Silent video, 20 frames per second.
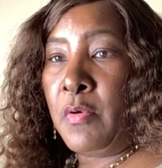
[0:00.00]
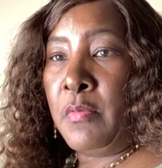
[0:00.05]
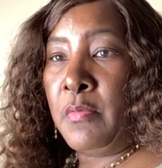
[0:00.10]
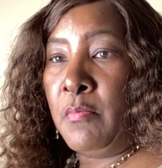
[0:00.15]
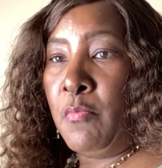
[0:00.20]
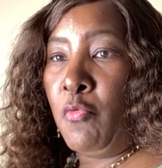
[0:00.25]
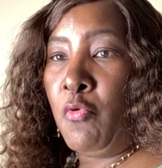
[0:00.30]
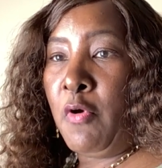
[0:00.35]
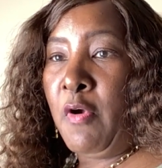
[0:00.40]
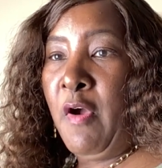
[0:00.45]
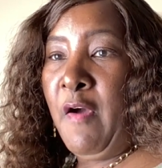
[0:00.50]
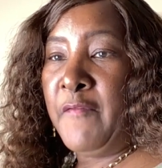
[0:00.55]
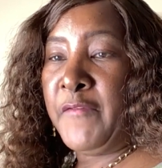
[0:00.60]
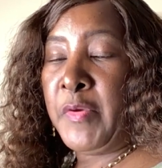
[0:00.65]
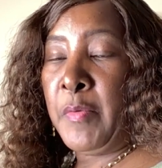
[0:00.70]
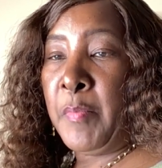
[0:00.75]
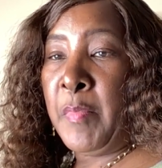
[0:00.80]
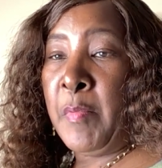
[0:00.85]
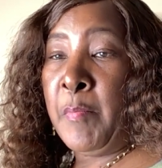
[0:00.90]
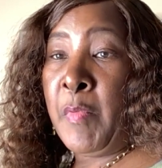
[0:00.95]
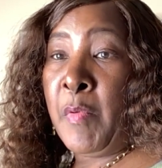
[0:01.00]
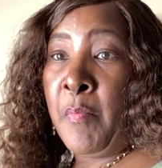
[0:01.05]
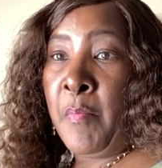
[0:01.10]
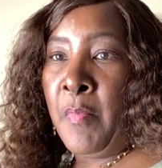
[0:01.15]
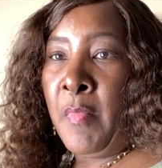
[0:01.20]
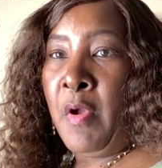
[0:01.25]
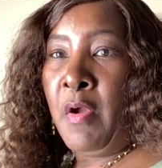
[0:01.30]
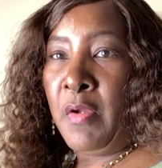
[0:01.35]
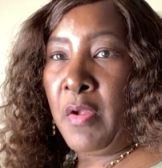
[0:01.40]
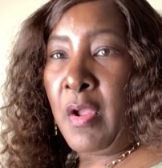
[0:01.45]
more
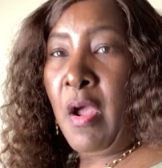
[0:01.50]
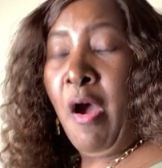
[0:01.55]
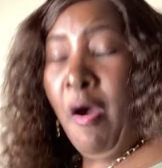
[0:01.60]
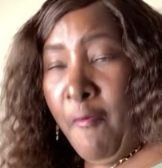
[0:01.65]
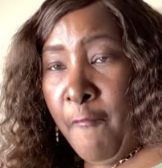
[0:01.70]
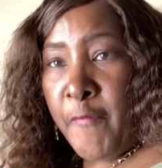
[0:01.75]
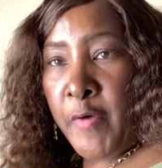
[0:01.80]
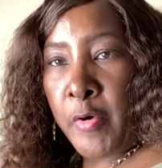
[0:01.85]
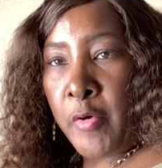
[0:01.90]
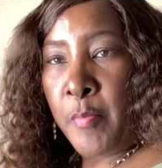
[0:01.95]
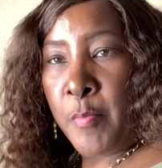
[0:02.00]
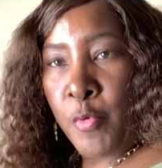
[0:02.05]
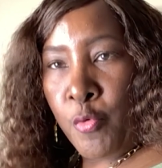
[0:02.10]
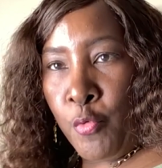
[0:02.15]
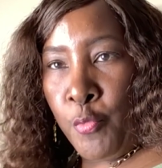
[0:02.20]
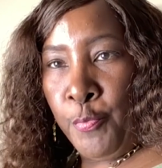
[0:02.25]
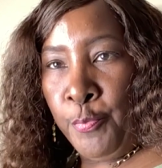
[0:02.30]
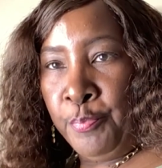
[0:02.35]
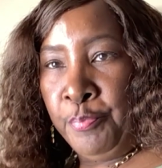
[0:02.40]
comfortable